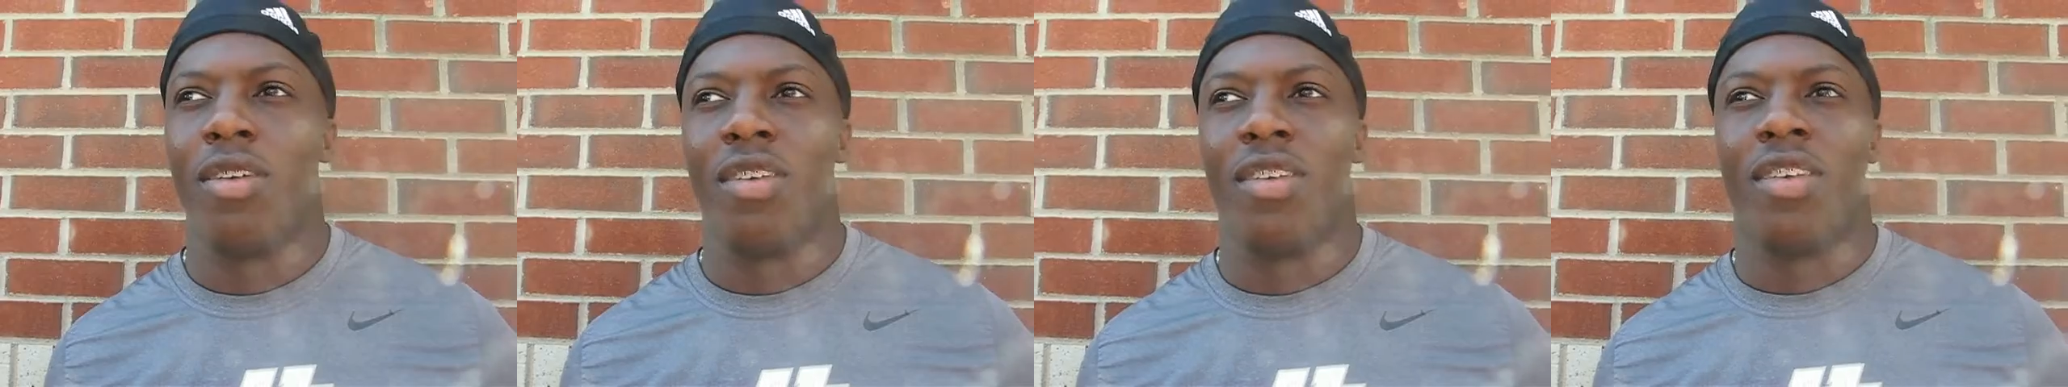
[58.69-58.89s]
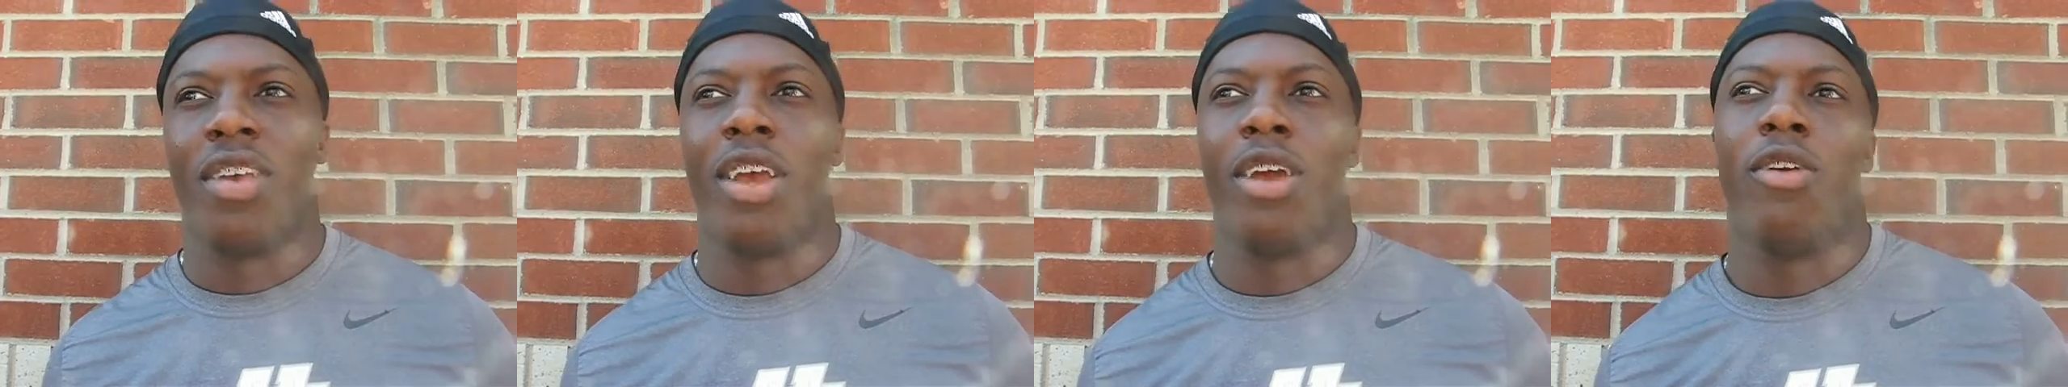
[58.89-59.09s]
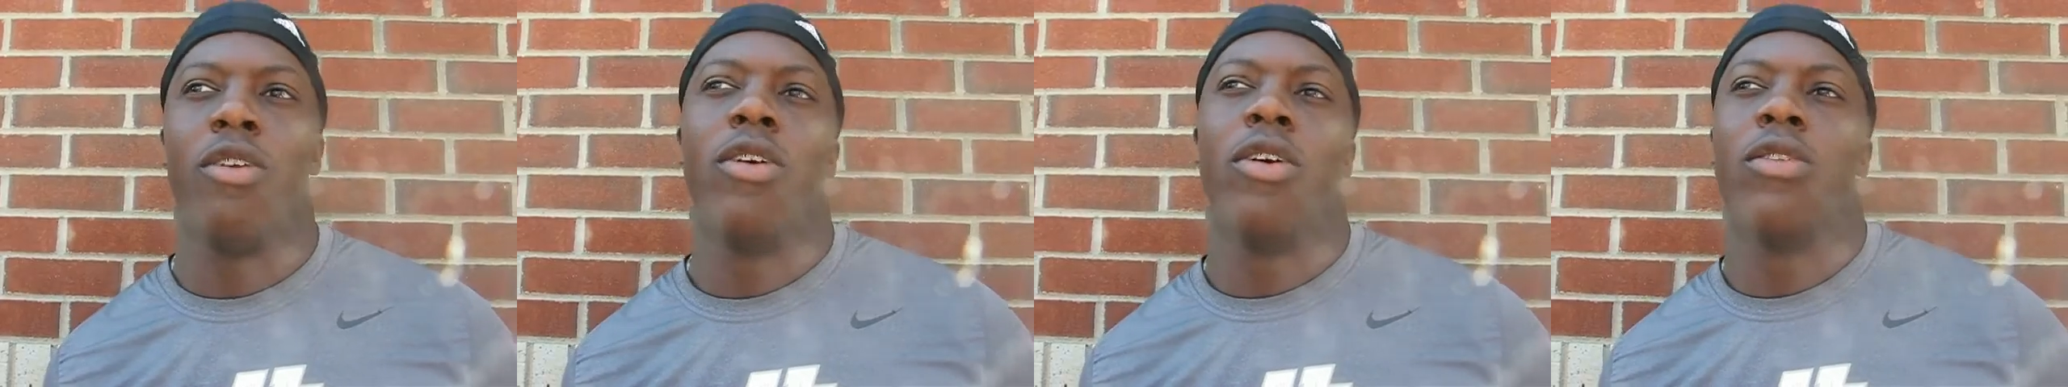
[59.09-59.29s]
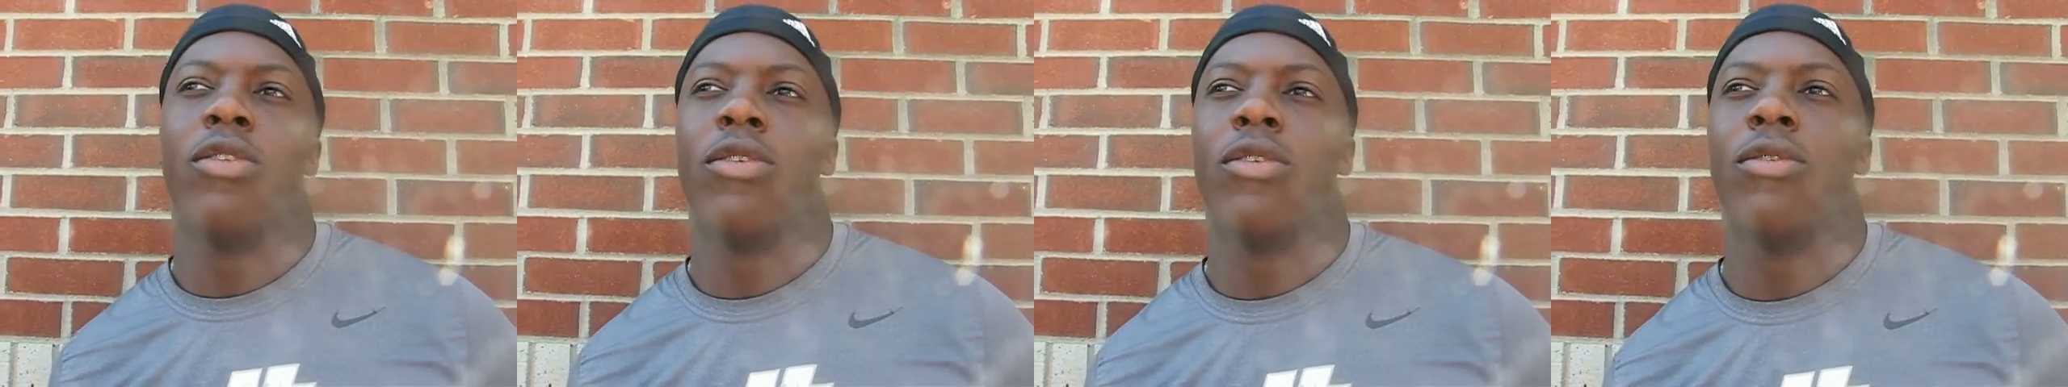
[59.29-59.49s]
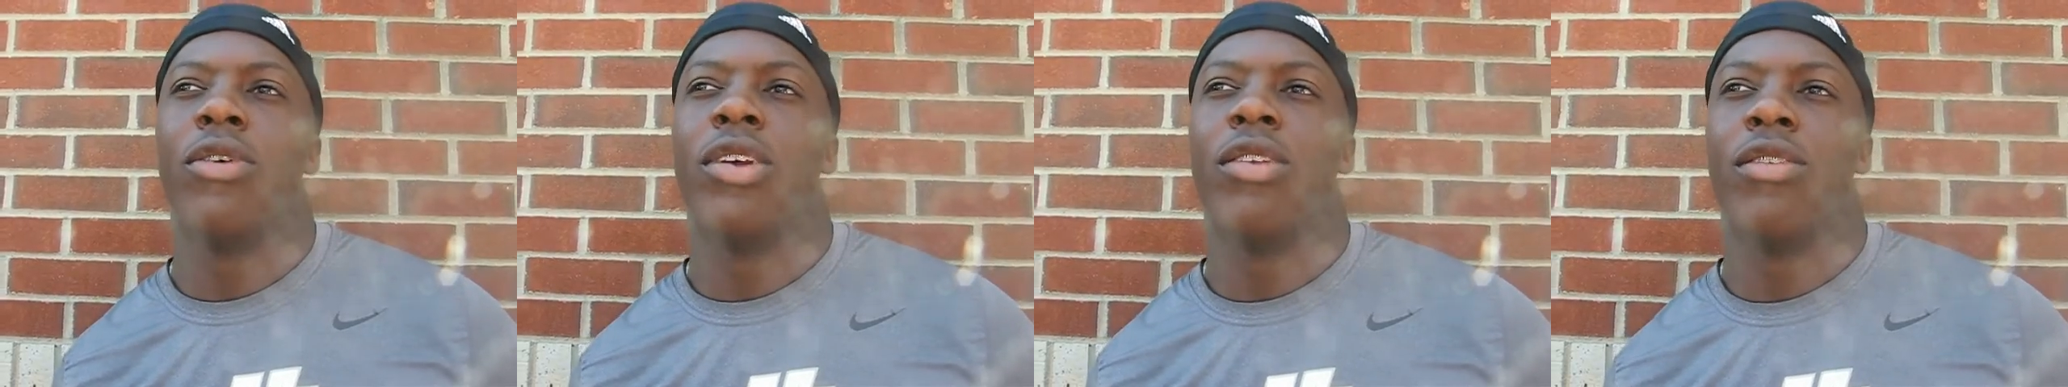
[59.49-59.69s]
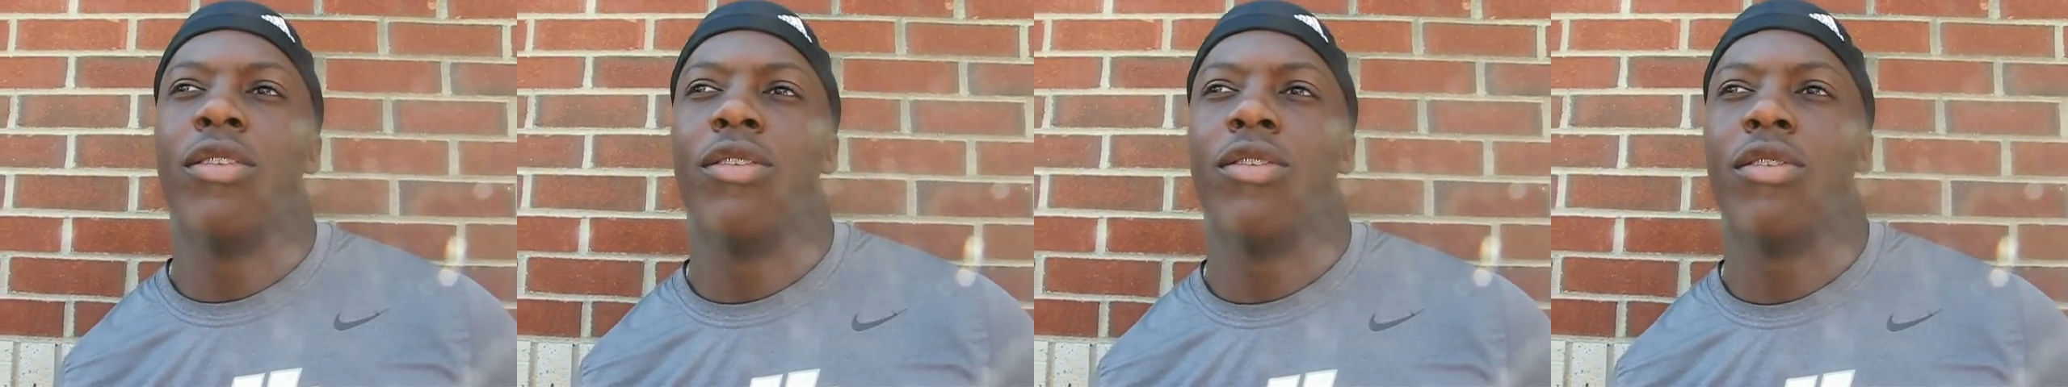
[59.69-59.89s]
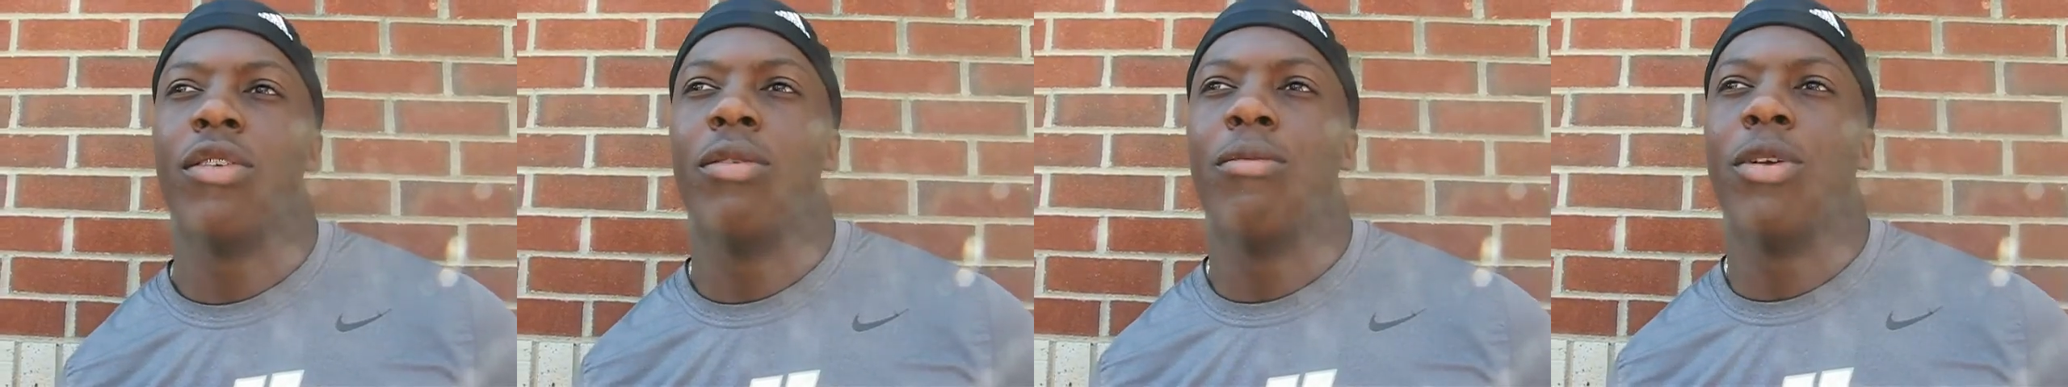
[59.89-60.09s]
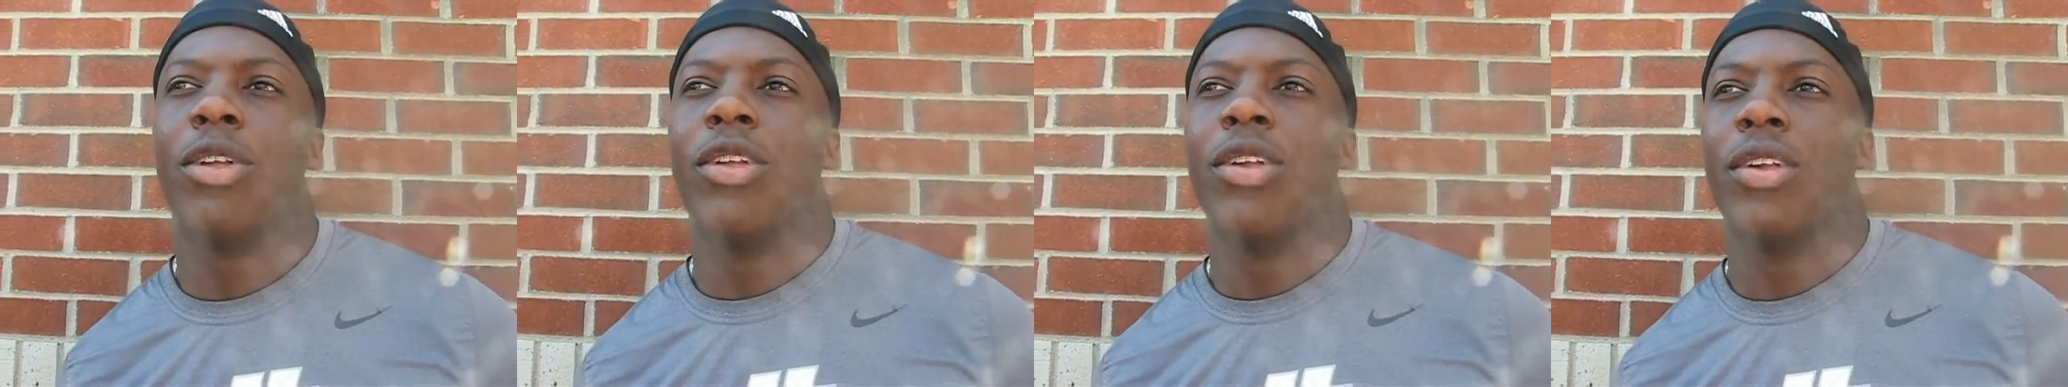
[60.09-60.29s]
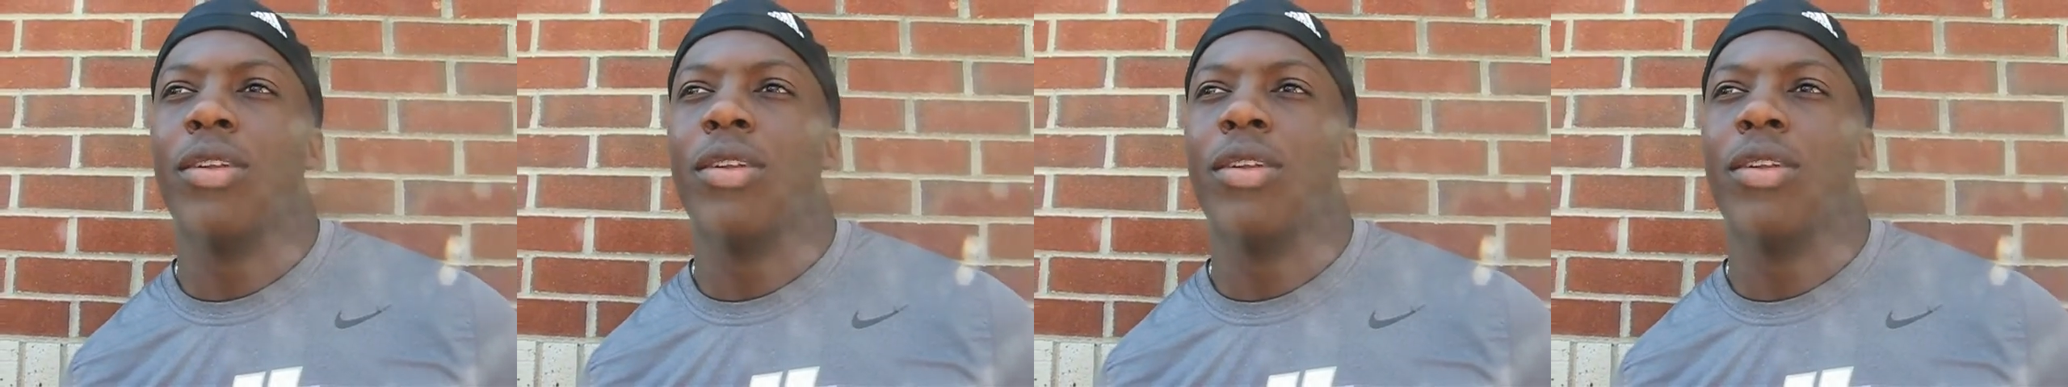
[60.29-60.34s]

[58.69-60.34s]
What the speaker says: just carried on through the rest of the scrimmage.